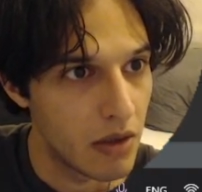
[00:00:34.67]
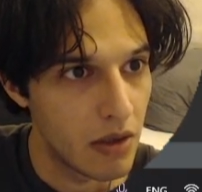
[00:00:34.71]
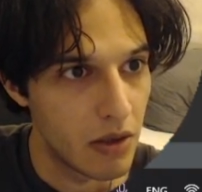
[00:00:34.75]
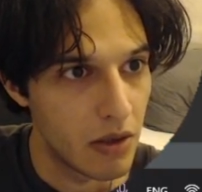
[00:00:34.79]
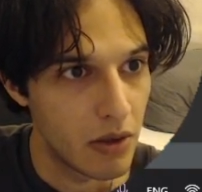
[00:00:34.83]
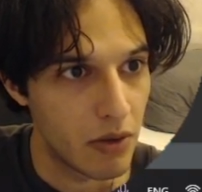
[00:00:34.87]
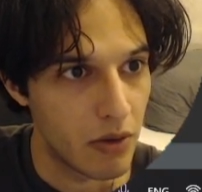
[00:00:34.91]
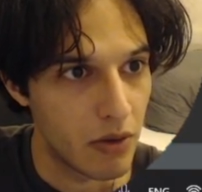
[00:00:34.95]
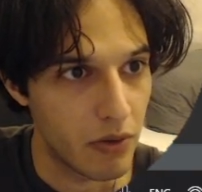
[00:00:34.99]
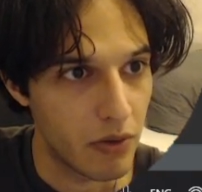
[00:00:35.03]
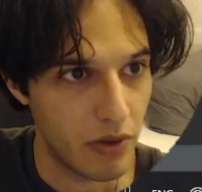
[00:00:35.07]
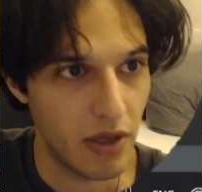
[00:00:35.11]

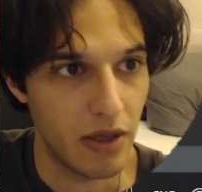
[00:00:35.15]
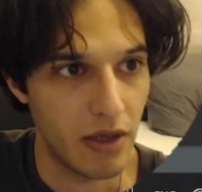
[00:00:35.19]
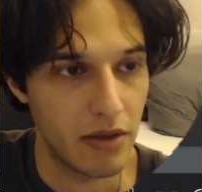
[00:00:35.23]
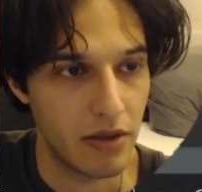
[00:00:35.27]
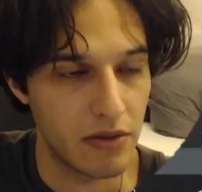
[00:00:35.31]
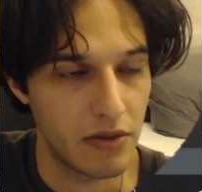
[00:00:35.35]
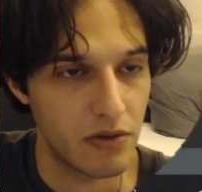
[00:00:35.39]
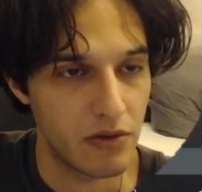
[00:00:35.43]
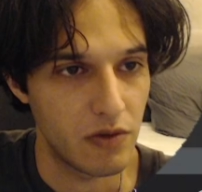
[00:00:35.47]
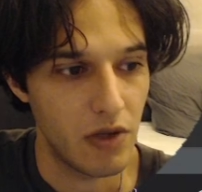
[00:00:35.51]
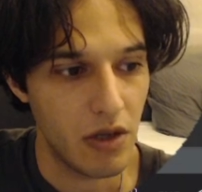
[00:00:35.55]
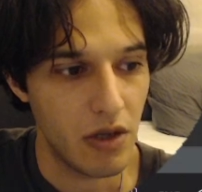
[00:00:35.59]
Okay,
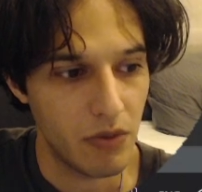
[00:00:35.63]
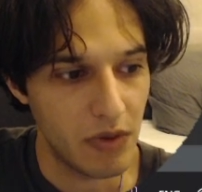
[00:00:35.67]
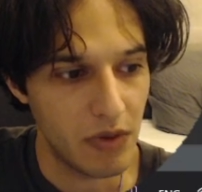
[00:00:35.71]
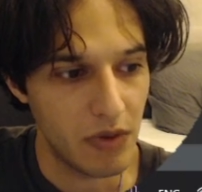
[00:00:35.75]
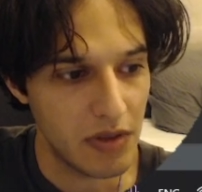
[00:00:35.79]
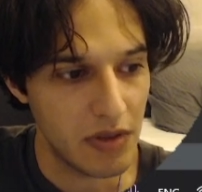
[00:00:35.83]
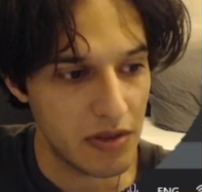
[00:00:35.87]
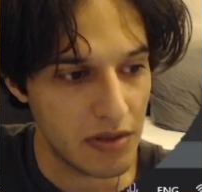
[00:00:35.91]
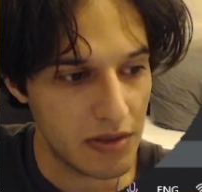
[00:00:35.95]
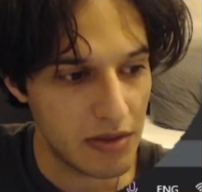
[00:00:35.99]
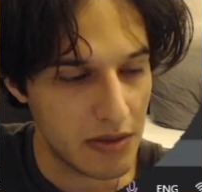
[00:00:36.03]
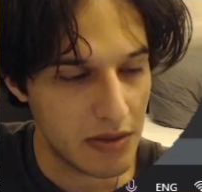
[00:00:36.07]
so now
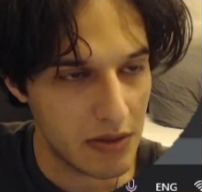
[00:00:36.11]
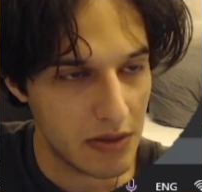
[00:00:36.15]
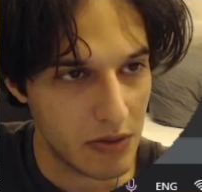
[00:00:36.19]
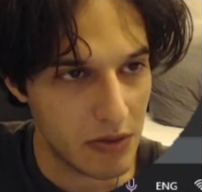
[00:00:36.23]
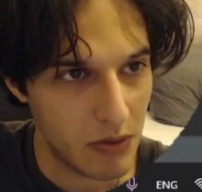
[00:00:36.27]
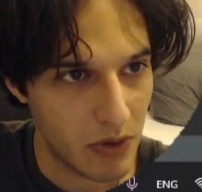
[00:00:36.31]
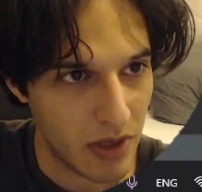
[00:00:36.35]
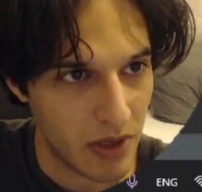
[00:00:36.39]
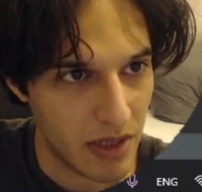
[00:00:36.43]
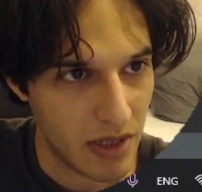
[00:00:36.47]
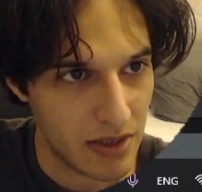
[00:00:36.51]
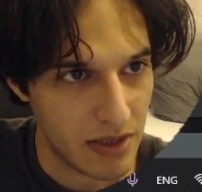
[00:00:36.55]
let's
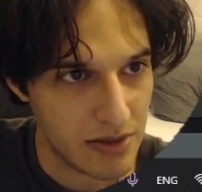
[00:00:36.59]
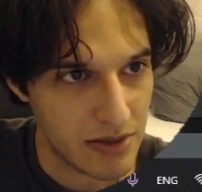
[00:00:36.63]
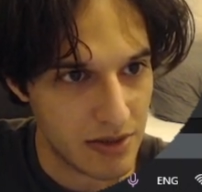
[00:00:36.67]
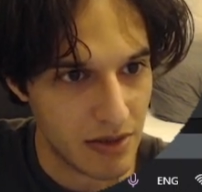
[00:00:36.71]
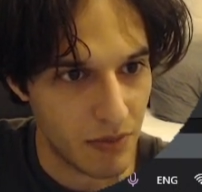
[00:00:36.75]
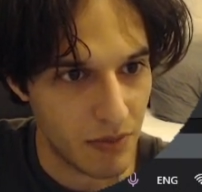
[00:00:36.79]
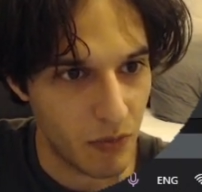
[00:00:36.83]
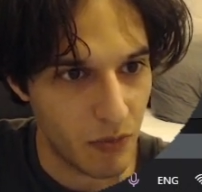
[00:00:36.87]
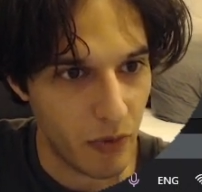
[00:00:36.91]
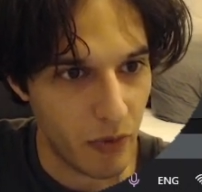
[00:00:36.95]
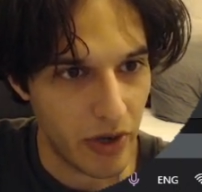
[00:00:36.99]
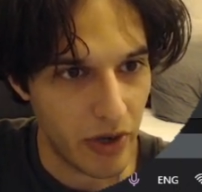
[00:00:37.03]
look at
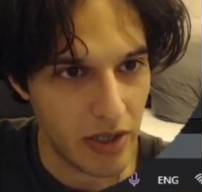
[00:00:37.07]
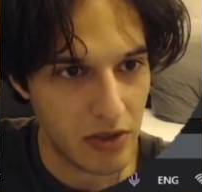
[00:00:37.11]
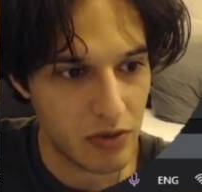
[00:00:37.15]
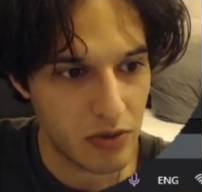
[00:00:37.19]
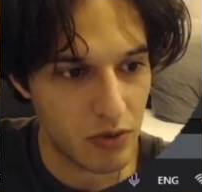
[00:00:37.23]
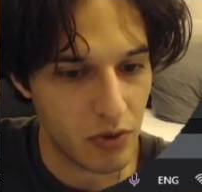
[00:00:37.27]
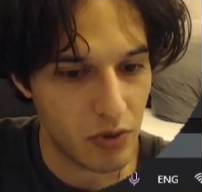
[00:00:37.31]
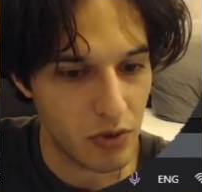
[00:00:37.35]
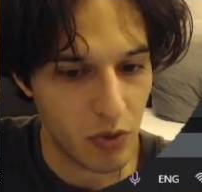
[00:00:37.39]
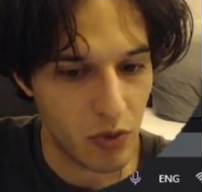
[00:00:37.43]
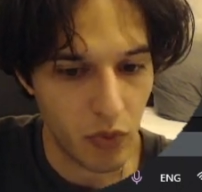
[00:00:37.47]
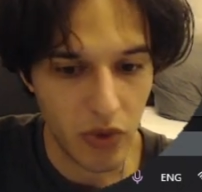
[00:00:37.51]
some ways
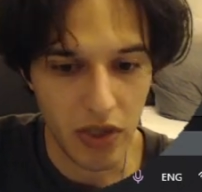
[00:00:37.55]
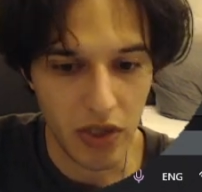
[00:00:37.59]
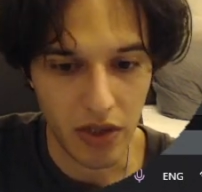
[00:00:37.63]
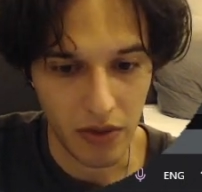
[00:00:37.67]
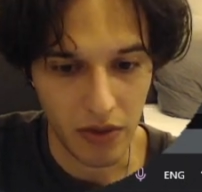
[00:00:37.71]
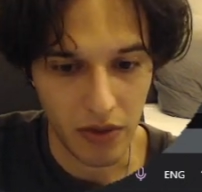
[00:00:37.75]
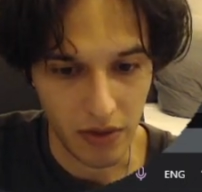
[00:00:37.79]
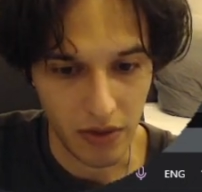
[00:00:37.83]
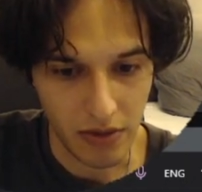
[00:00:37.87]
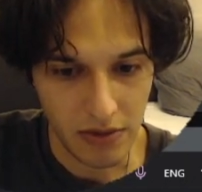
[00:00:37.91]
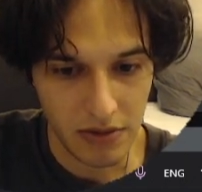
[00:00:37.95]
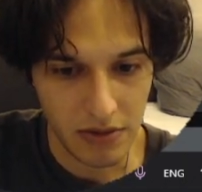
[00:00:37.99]
to query
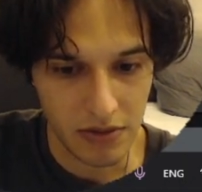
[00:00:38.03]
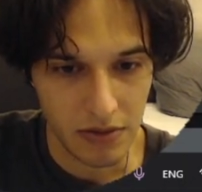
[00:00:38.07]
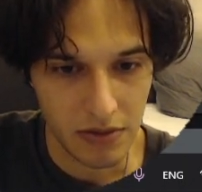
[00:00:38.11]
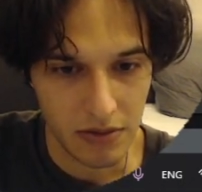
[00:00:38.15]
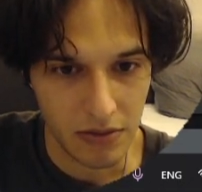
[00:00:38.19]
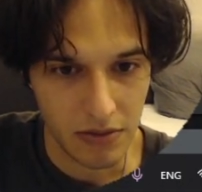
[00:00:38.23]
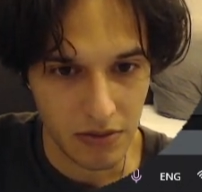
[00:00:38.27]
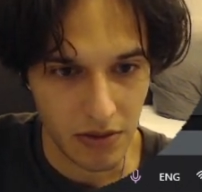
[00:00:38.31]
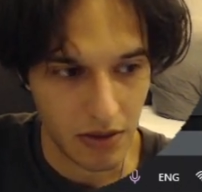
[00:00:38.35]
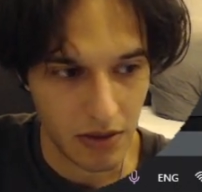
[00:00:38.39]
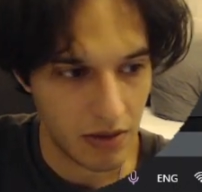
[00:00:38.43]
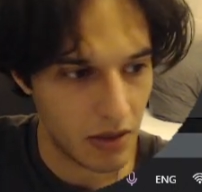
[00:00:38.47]
this.
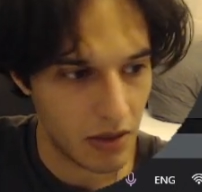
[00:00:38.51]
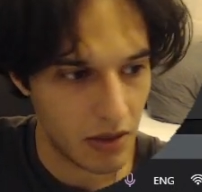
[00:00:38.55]
And